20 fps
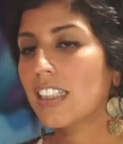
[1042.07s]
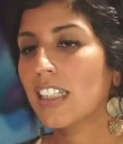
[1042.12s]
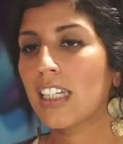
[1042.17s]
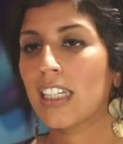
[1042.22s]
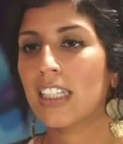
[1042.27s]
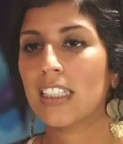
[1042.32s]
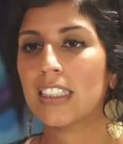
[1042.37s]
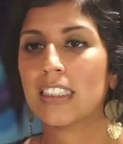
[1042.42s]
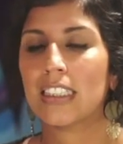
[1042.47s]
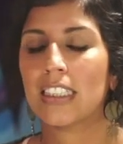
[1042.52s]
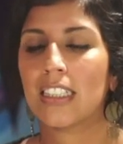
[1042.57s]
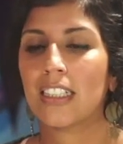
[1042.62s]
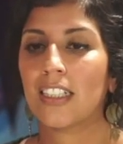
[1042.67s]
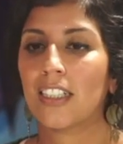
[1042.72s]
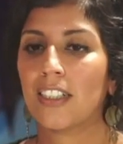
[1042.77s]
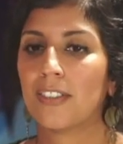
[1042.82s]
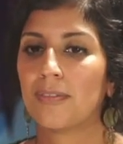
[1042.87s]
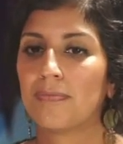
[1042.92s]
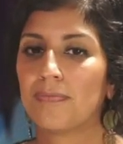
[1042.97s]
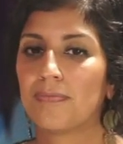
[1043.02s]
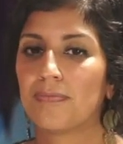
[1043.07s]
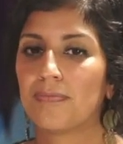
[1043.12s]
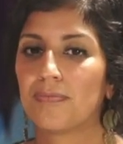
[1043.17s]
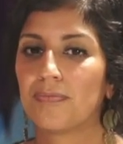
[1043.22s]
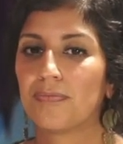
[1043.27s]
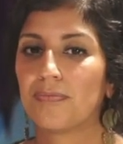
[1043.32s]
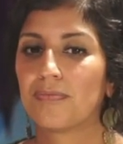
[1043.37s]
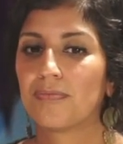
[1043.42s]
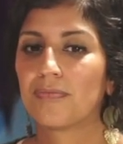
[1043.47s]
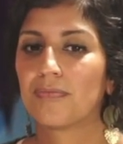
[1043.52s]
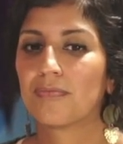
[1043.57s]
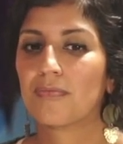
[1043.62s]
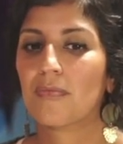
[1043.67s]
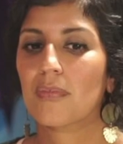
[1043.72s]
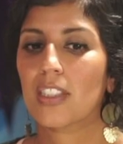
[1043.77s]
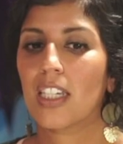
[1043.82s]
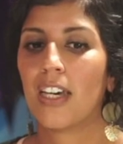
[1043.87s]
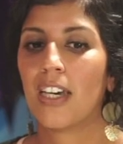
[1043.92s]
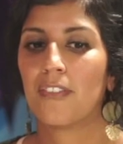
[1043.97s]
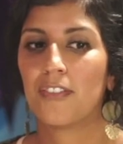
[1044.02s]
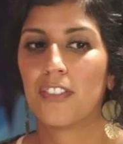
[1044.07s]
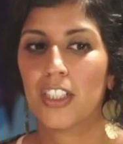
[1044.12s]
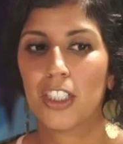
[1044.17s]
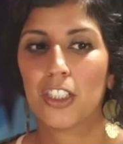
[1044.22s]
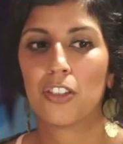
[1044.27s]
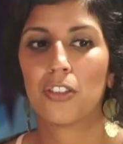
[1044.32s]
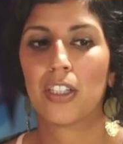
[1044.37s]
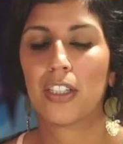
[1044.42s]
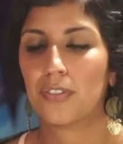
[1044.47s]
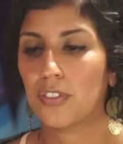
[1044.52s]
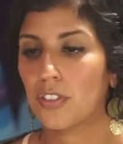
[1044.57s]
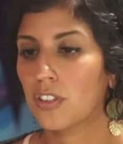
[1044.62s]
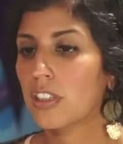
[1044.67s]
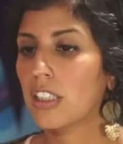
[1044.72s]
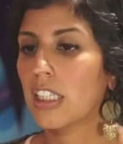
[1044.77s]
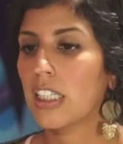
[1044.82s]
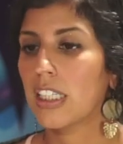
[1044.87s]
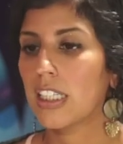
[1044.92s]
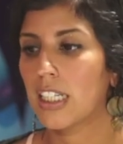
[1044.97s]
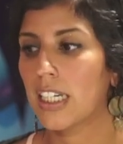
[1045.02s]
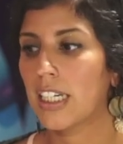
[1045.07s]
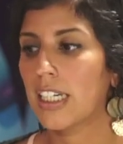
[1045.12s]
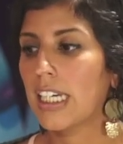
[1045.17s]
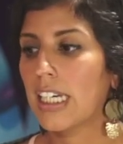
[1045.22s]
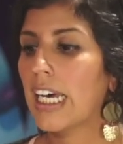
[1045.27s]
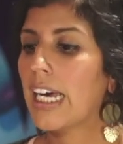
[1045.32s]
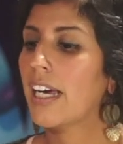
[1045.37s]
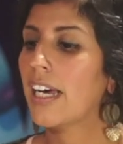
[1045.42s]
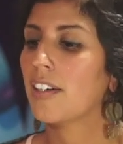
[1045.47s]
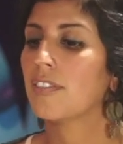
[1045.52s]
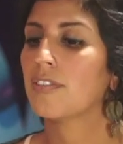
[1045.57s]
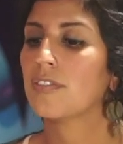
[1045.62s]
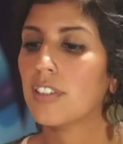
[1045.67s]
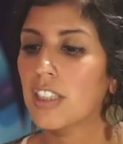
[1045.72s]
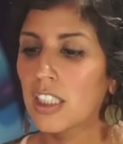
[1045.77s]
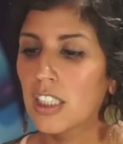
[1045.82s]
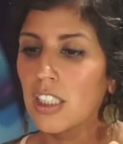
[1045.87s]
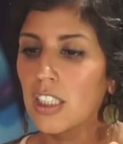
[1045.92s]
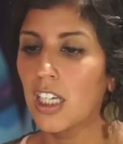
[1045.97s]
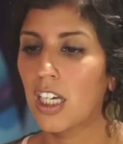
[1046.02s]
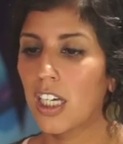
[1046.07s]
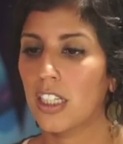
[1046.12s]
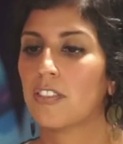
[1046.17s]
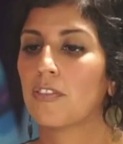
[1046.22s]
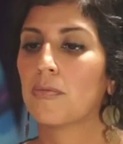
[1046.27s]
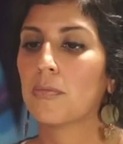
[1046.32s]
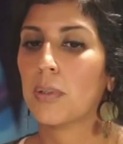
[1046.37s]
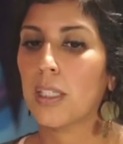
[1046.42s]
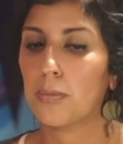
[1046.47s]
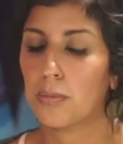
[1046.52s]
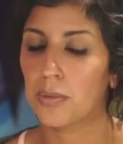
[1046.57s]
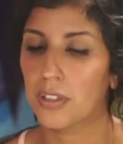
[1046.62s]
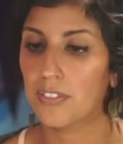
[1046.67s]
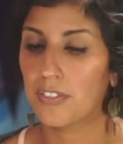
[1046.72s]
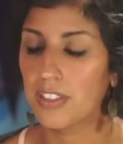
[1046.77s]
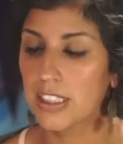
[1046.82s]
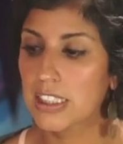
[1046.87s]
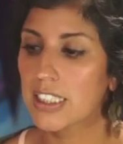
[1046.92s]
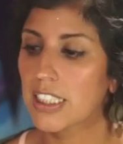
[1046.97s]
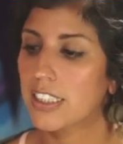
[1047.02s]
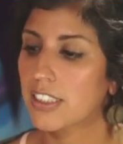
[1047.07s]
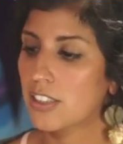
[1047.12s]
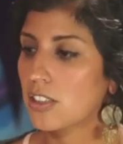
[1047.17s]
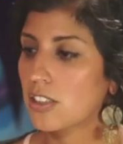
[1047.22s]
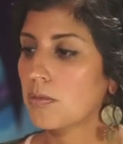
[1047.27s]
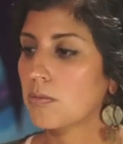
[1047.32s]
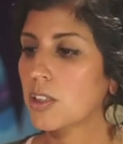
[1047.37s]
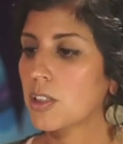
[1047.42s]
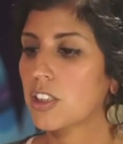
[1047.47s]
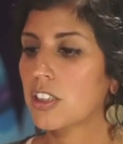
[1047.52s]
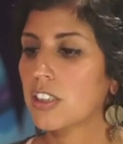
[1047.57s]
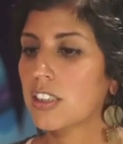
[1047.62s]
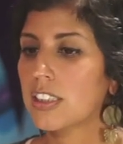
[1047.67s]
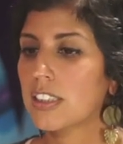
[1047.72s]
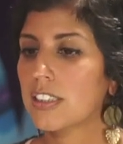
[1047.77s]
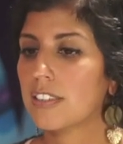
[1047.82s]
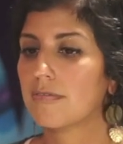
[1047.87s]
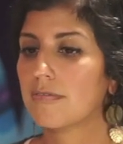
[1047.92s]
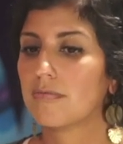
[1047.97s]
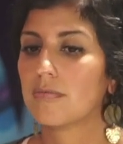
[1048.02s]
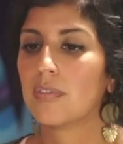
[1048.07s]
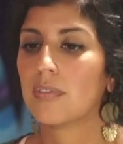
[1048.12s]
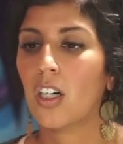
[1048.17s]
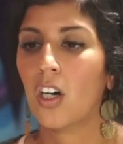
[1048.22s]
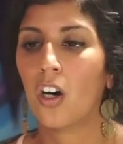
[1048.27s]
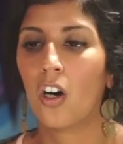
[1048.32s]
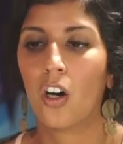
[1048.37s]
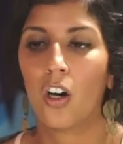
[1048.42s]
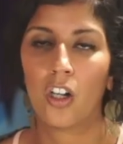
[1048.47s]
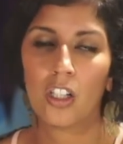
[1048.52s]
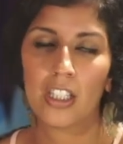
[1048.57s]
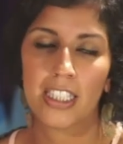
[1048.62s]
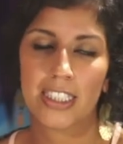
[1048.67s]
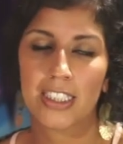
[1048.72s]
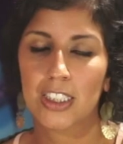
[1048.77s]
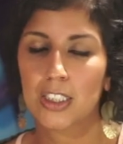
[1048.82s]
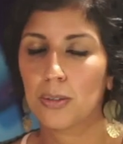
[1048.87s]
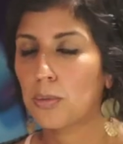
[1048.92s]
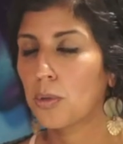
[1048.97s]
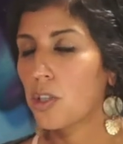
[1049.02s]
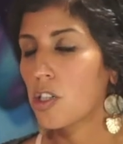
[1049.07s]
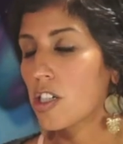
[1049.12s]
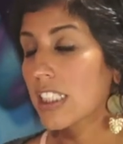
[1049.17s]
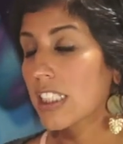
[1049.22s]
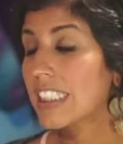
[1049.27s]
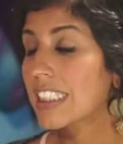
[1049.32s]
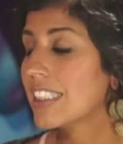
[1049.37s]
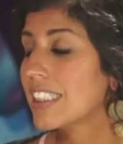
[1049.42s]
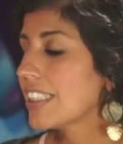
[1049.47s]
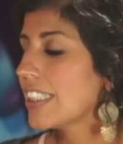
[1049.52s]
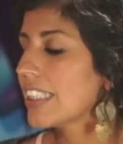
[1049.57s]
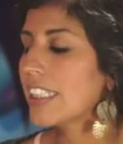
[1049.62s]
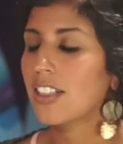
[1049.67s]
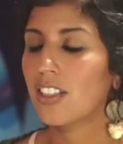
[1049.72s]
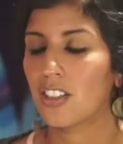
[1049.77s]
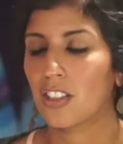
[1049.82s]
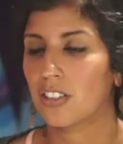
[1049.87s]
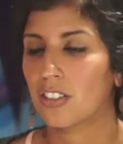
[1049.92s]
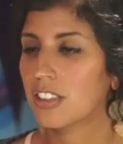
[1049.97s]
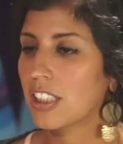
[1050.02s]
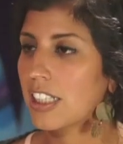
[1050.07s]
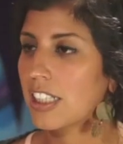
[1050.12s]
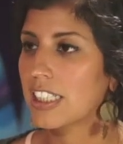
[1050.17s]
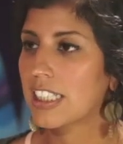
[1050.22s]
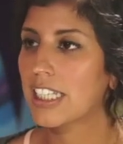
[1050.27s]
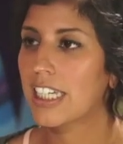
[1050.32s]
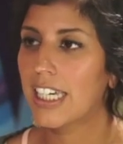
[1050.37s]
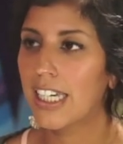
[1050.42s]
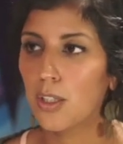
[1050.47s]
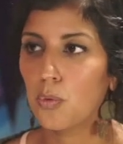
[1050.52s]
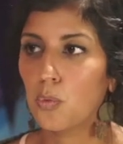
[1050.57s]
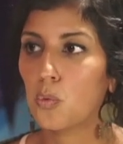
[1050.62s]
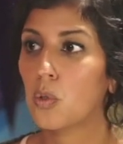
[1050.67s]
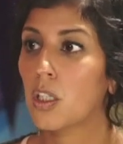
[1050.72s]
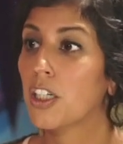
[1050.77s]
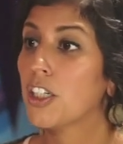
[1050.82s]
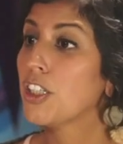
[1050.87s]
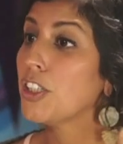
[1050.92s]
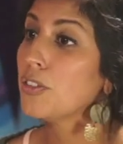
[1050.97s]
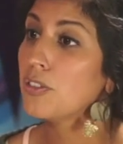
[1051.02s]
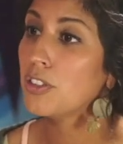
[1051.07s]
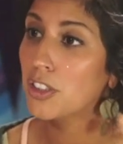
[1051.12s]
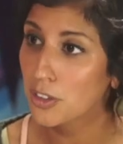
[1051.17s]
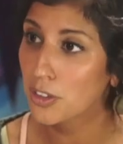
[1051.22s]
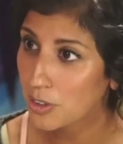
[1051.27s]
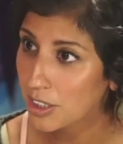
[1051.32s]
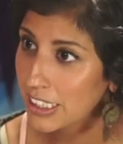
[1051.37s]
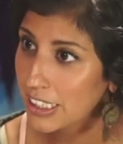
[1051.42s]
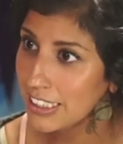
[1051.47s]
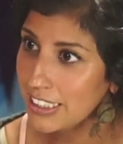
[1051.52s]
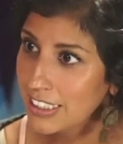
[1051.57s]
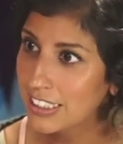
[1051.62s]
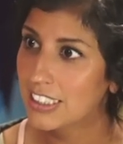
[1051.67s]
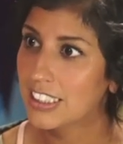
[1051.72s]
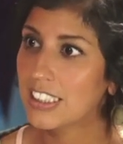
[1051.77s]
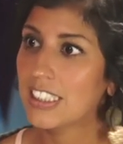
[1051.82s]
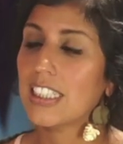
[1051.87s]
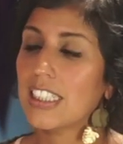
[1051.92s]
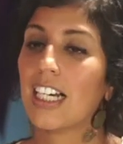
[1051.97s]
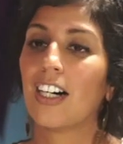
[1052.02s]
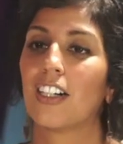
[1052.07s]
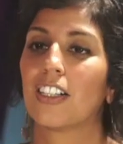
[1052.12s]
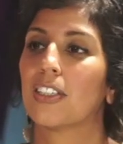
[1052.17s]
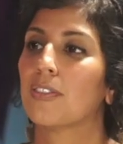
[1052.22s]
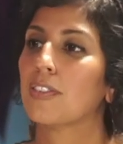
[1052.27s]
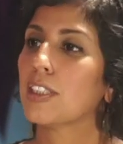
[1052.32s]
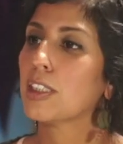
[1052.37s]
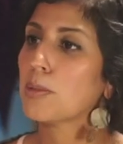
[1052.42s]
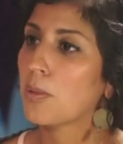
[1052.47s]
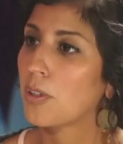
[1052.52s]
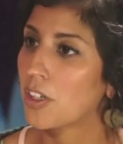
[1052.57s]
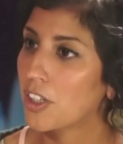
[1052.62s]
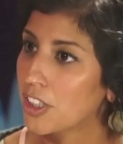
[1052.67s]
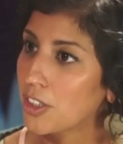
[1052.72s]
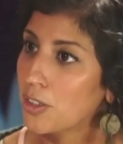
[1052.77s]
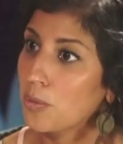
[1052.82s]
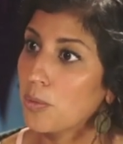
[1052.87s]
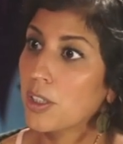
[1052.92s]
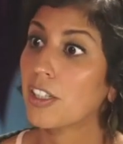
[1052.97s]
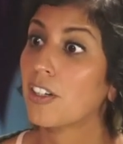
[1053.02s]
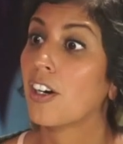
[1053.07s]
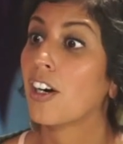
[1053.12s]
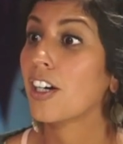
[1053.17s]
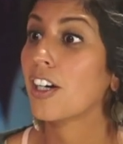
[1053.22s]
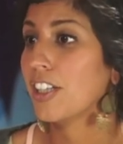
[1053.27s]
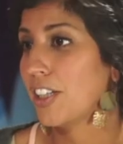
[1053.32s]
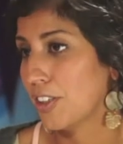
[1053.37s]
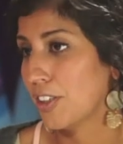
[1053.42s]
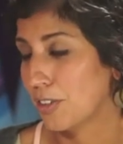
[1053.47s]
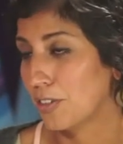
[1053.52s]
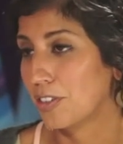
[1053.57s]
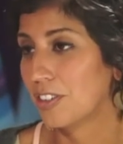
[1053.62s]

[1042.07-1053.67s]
Yeah. And I'm very grateful that I have a lot of my previous customers all in support still. Like, hey, what are you doing? Yeah. How can we support you? Where are you?